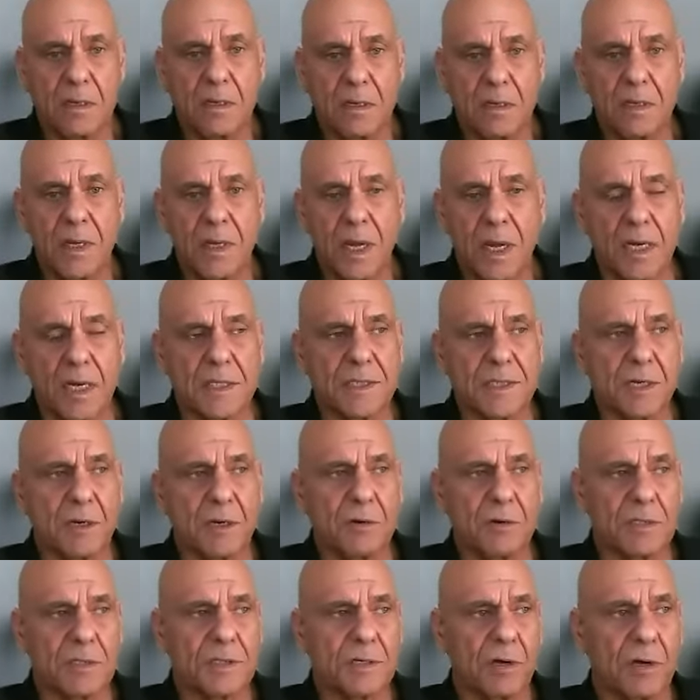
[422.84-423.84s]
yeah,
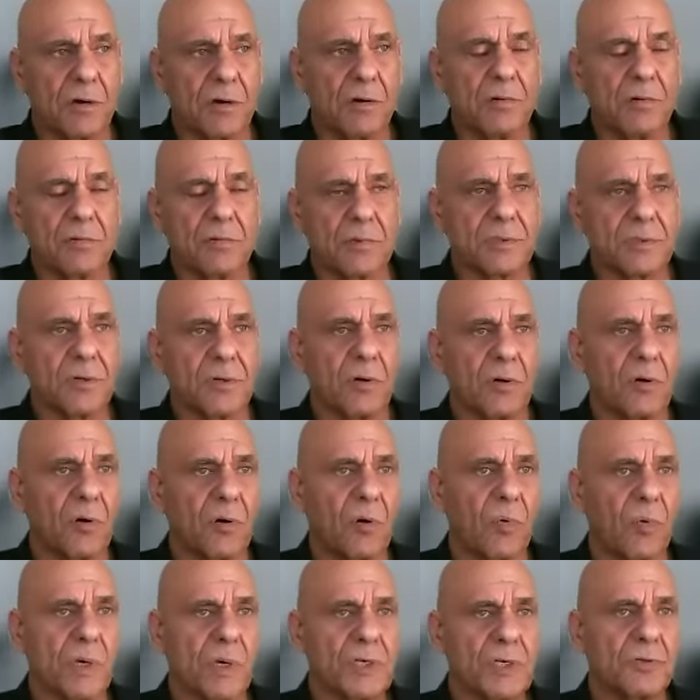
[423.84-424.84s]
so so so
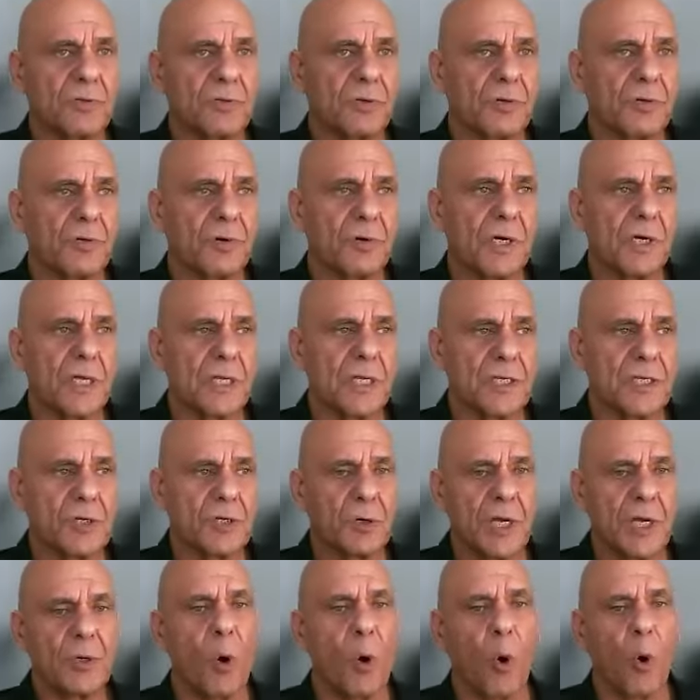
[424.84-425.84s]
what you do is you
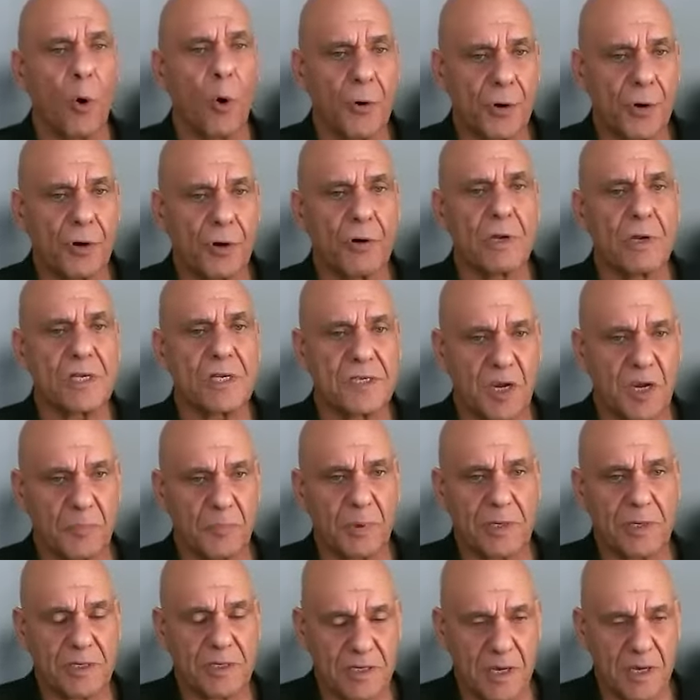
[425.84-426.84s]
can order a
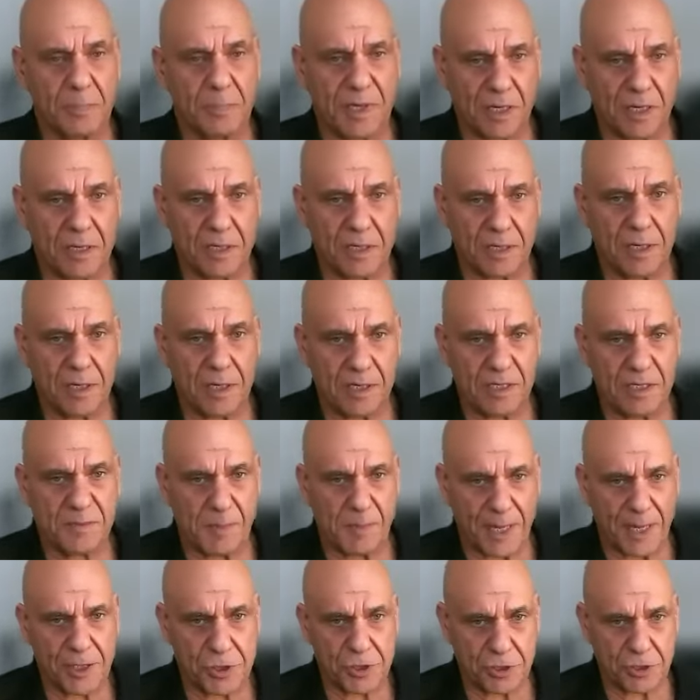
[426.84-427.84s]
separate septic
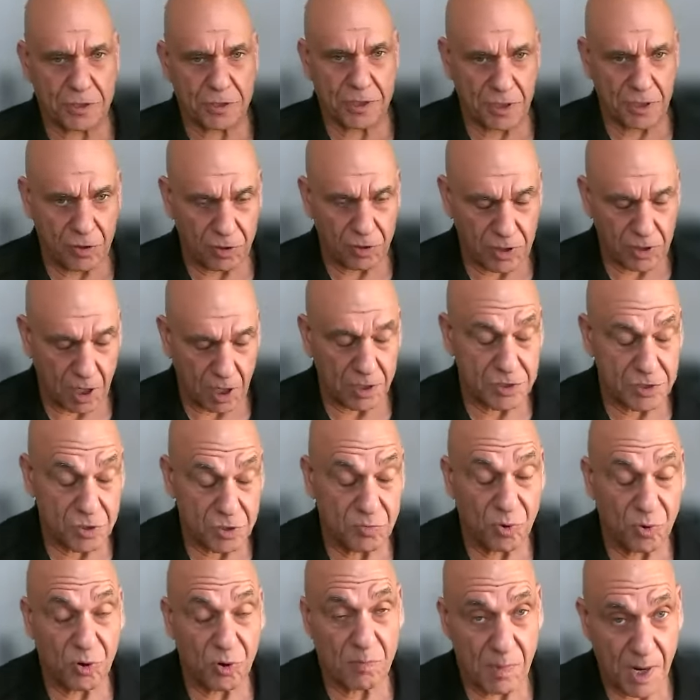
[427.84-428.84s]
inspection. You know, it costs you
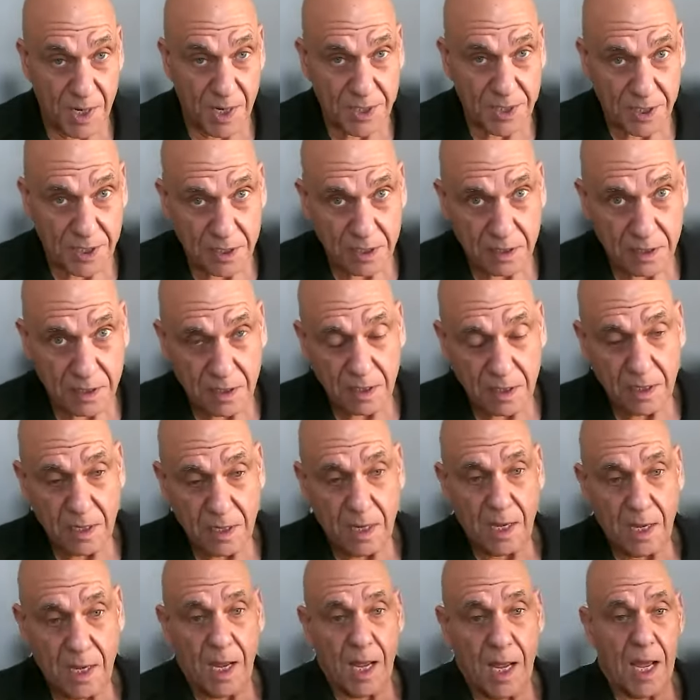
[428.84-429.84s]
more money.
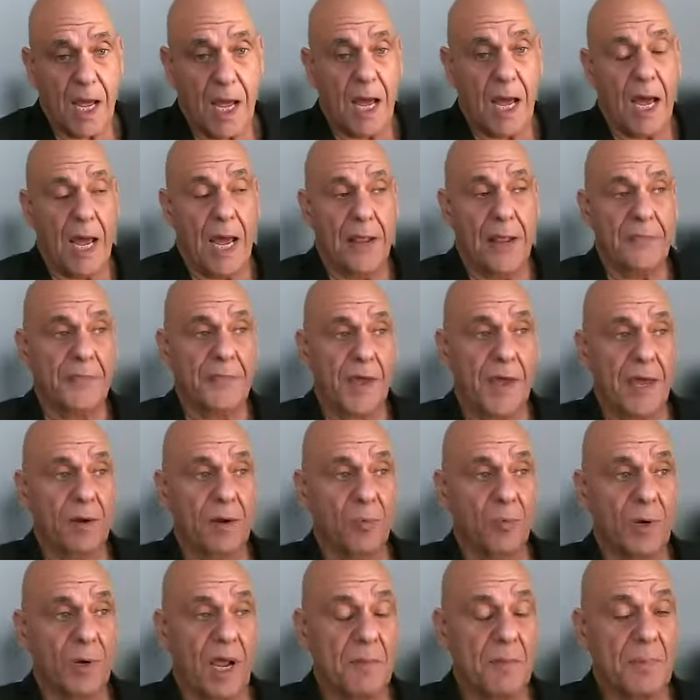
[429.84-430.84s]
And then
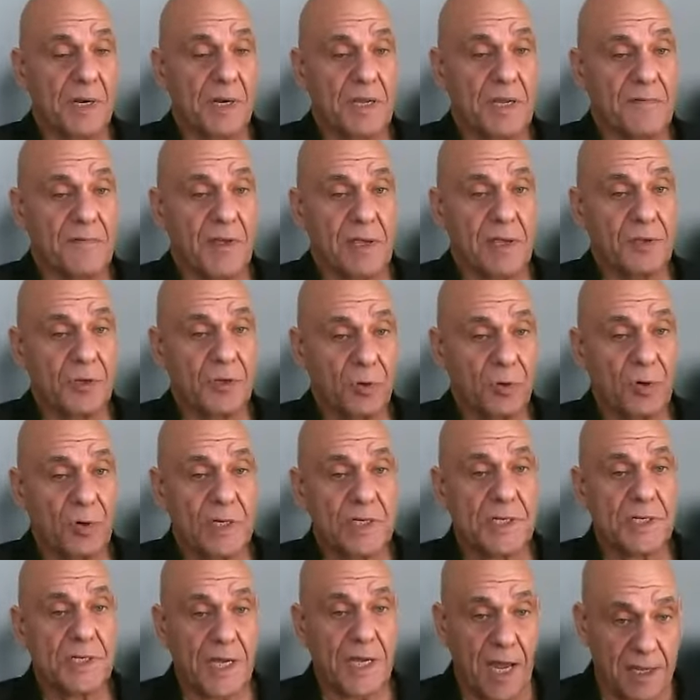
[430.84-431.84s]
what I believe they do
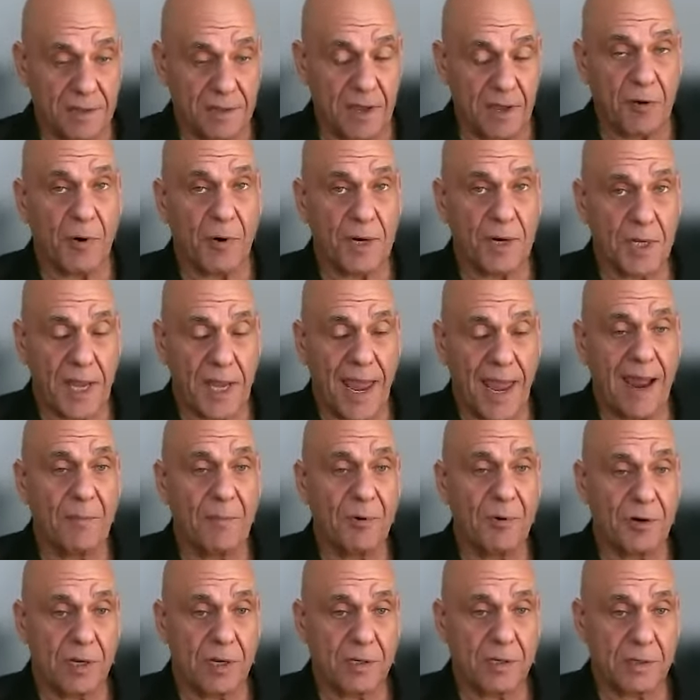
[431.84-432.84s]
is they yeah, they run a
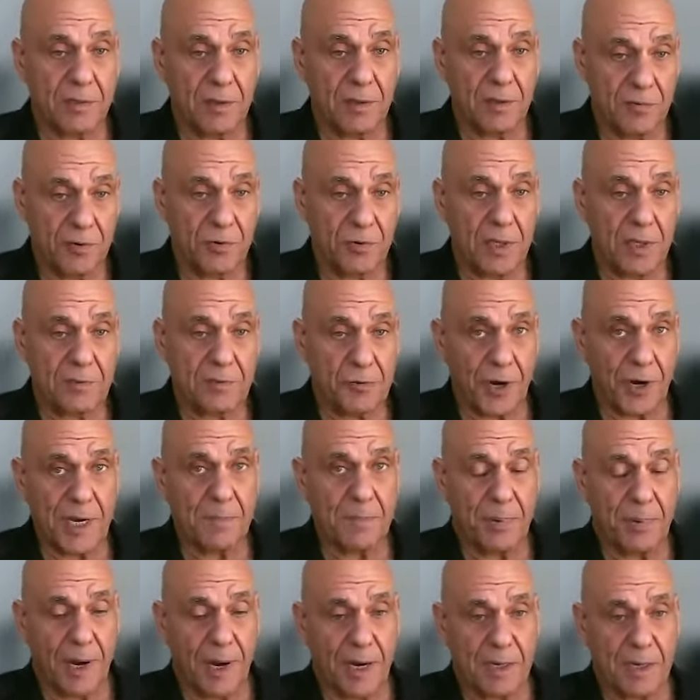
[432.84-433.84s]
camera through the
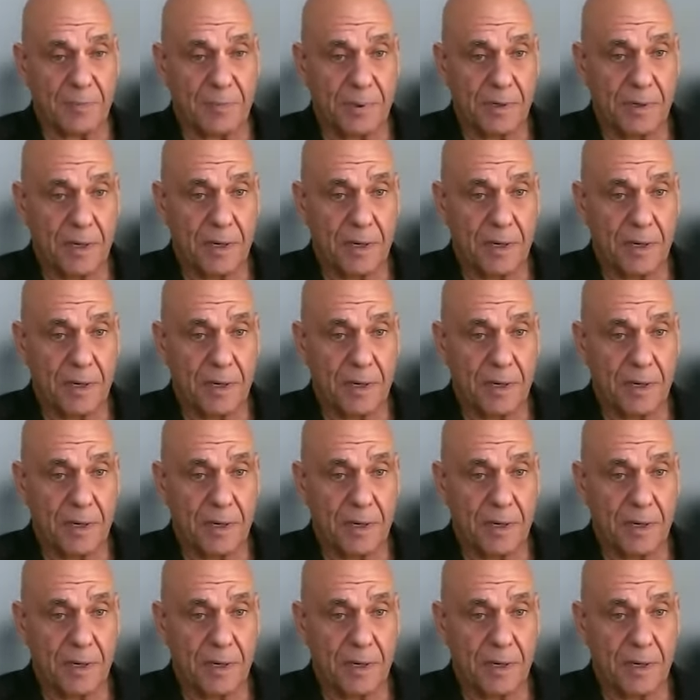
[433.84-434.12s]
drain pipe,